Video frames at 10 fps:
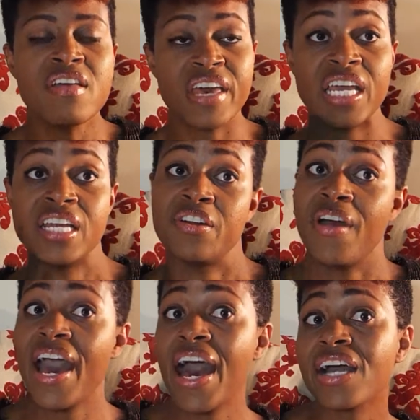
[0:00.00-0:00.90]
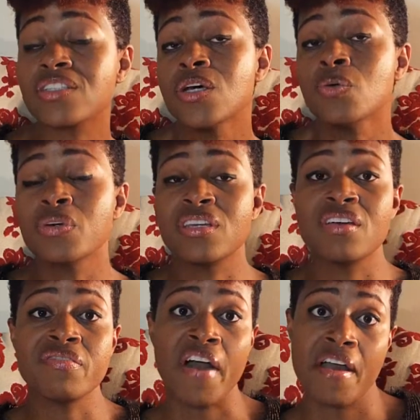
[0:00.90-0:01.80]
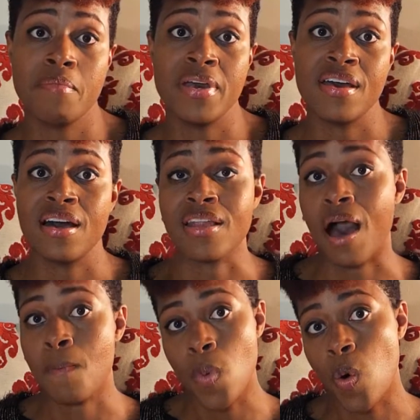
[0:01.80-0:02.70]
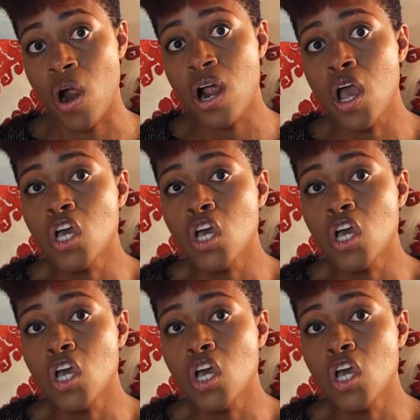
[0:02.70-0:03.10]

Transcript: They can interact with the environment a lot more.